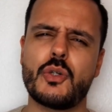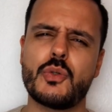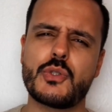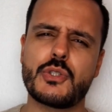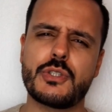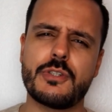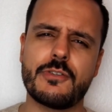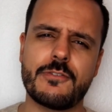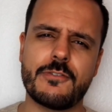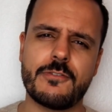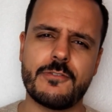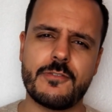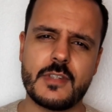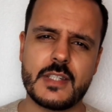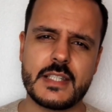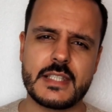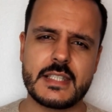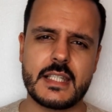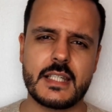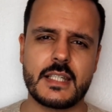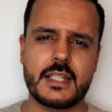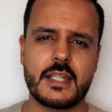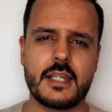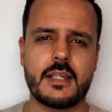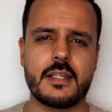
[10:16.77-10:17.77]

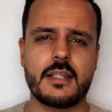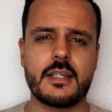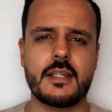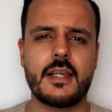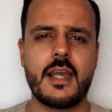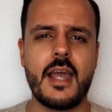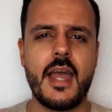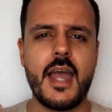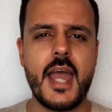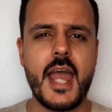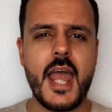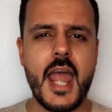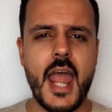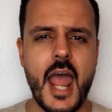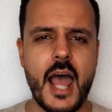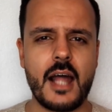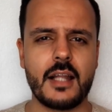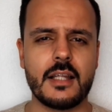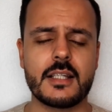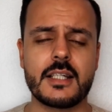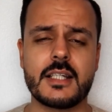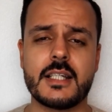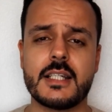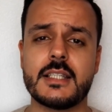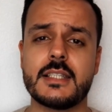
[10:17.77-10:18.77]
sophisticated,
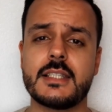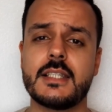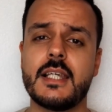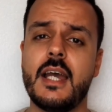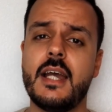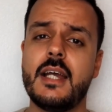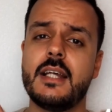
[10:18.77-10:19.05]
elegant.